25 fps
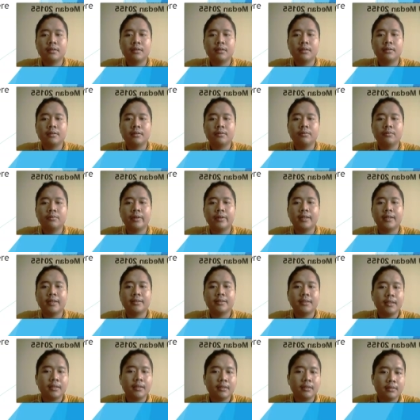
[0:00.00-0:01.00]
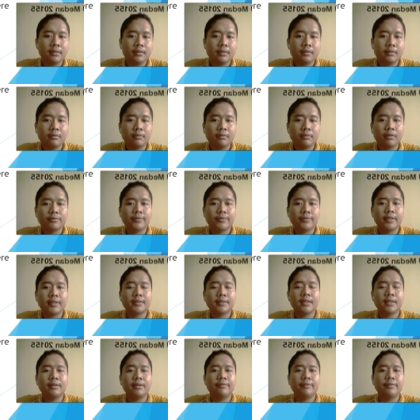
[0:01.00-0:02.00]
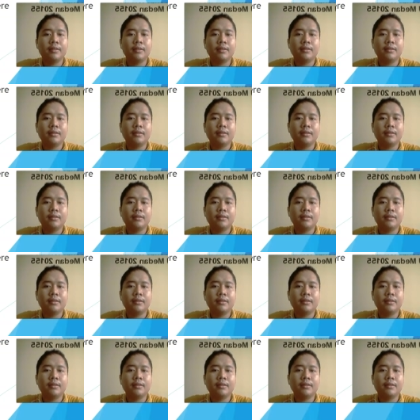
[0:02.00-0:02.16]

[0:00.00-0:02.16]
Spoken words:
You can see here Gronsfeld cipher